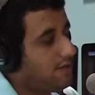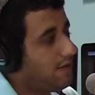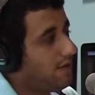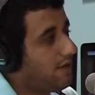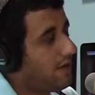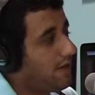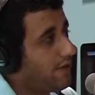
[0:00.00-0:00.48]

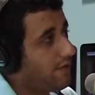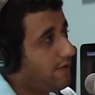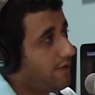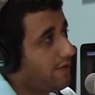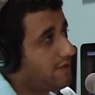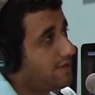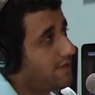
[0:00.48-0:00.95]
not
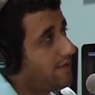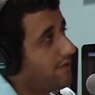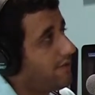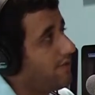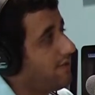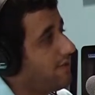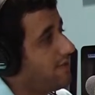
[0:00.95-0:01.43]
everyone is
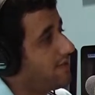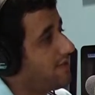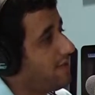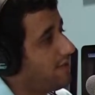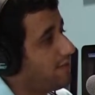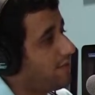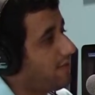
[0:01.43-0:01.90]
suffering from the
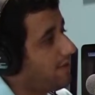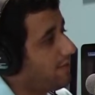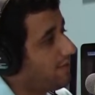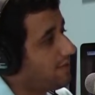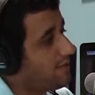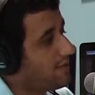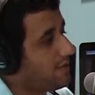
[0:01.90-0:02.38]
same
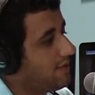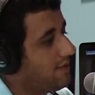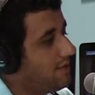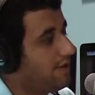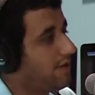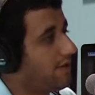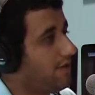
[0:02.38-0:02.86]
problems.
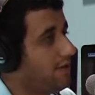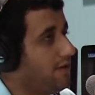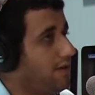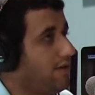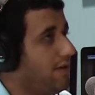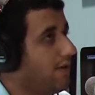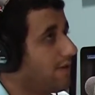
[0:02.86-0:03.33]
There are a
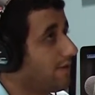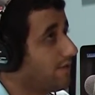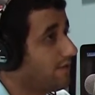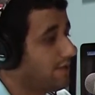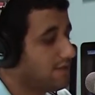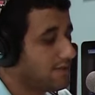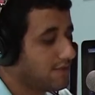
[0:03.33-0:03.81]
lot of
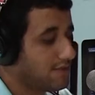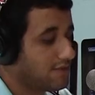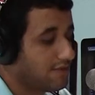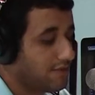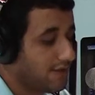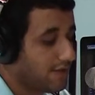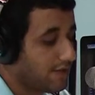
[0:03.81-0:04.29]
reasons,
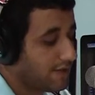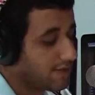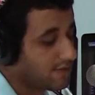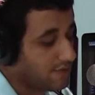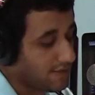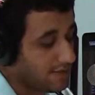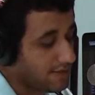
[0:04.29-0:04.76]

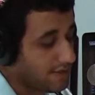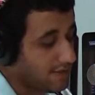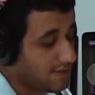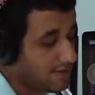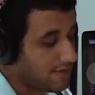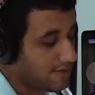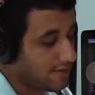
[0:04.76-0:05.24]
various
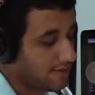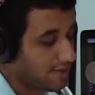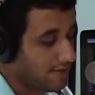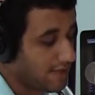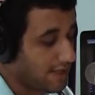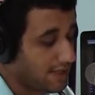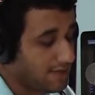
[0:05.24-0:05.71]
reasons for
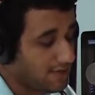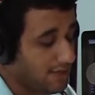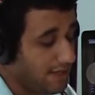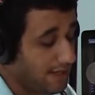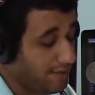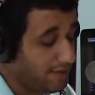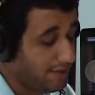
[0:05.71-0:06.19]
that to
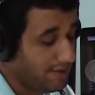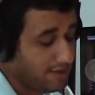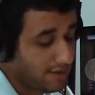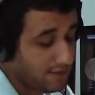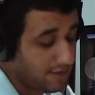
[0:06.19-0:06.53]
happen.